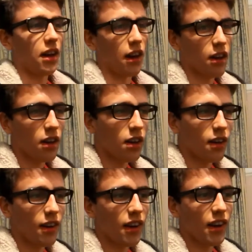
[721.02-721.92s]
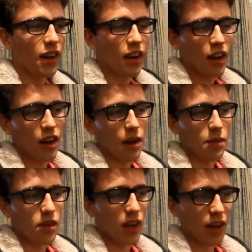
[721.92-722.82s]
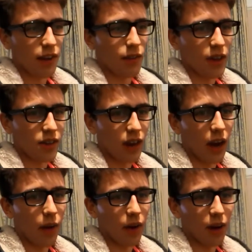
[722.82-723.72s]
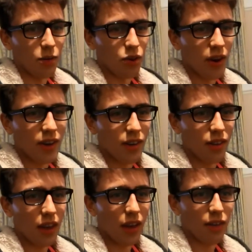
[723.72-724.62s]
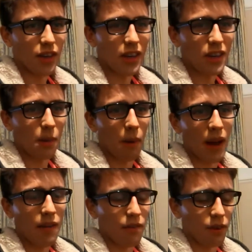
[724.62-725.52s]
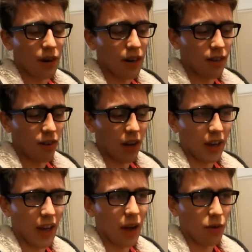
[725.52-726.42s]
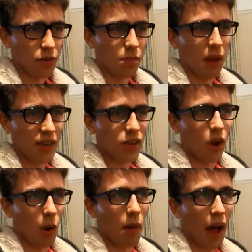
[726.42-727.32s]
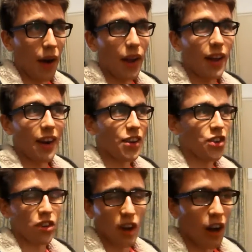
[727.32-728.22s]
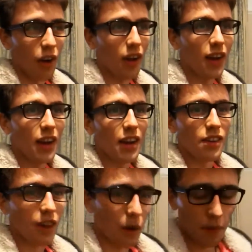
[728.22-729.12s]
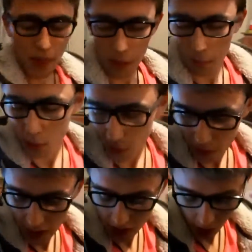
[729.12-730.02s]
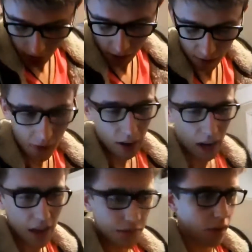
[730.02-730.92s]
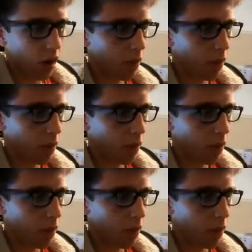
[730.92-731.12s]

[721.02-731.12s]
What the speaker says: ugh, I'm sick of this now, and I'm trying to think of a decent plan for it, of like how to best go about it, and I just can't. So the board is looking very left